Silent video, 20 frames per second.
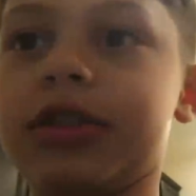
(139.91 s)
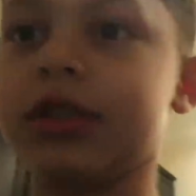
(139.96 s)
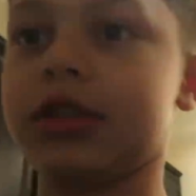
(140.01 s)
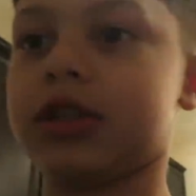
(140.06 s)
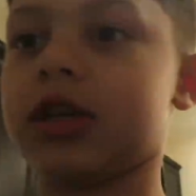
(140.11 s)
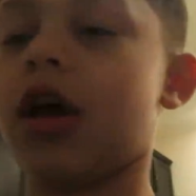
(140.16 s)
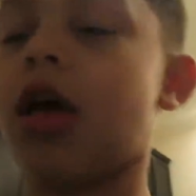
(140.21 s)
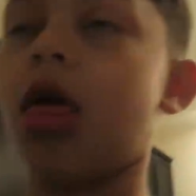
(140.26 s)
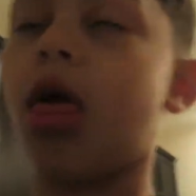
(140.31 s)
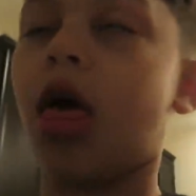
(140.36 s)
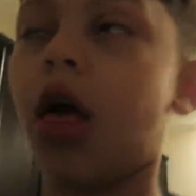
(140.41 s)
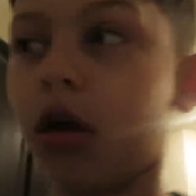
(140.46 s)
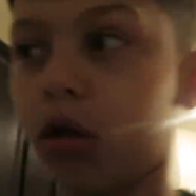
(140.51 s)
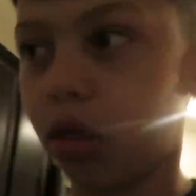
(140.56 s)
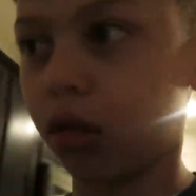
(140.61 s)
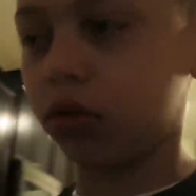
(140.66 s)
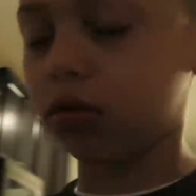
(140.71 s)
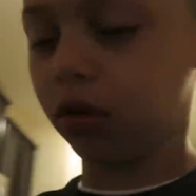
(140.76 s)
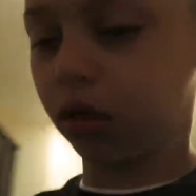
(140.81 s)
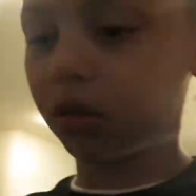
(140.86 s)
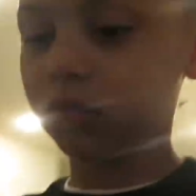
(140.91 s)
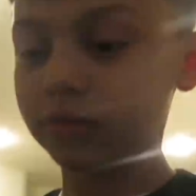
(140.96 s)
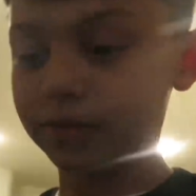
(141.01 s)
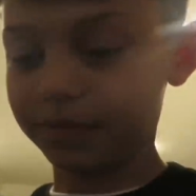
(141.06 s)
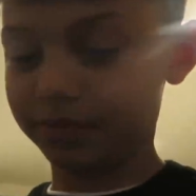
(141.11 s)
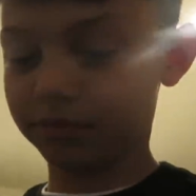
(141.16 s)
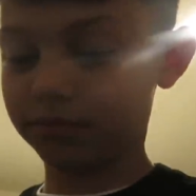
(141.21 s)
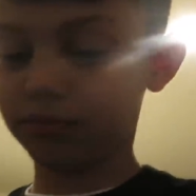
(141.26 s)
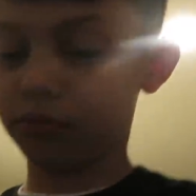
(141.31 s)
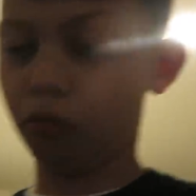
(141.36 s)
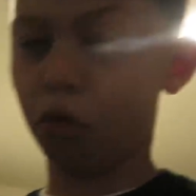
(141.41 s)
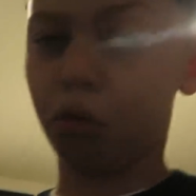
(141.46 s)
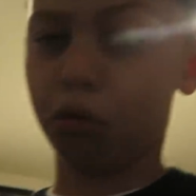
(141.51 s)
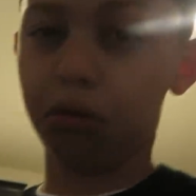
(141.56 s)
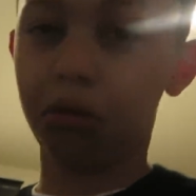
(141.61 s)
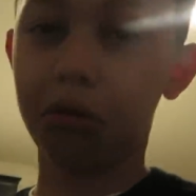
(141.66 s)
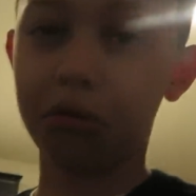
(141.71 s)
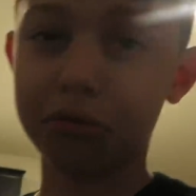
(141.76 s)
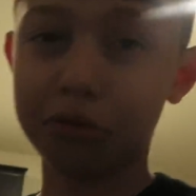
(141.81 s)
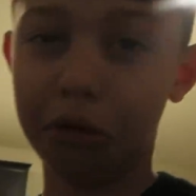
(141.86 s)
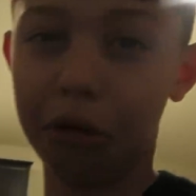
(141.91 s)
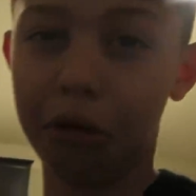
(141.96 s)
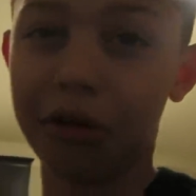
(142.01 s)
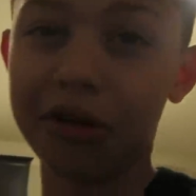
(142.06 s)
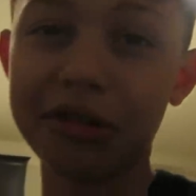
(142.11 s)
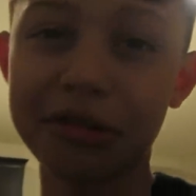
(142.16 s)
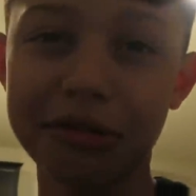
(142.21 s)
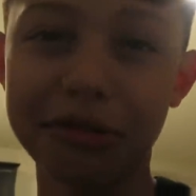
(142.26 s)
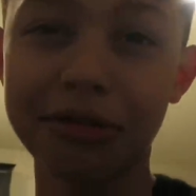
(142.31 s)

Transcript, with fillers: can pull down a little bit, Leon. I'll serve you.